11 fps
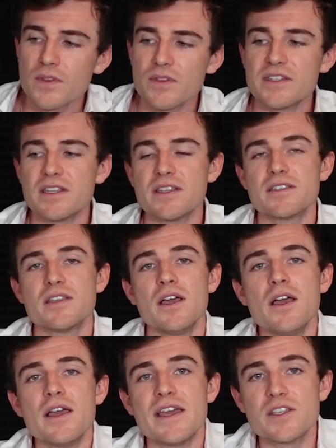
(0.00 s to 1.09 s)
This is
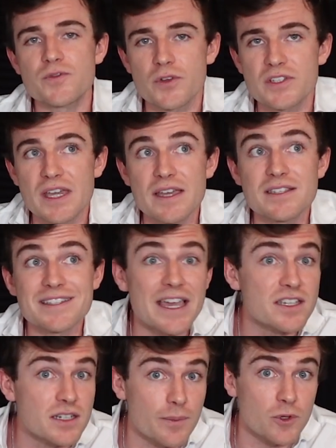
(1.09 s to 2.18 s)
his first case,
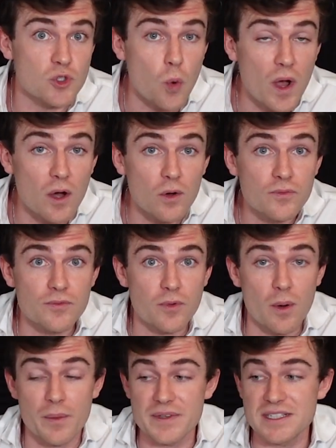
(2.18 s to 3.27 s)
case number 12 for
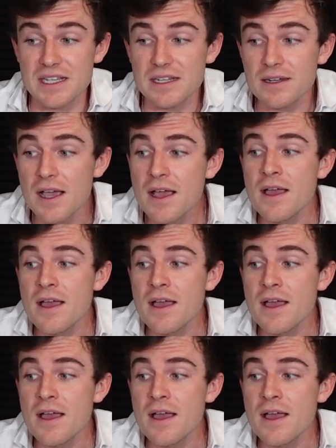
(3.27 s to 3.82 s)
all we've seen,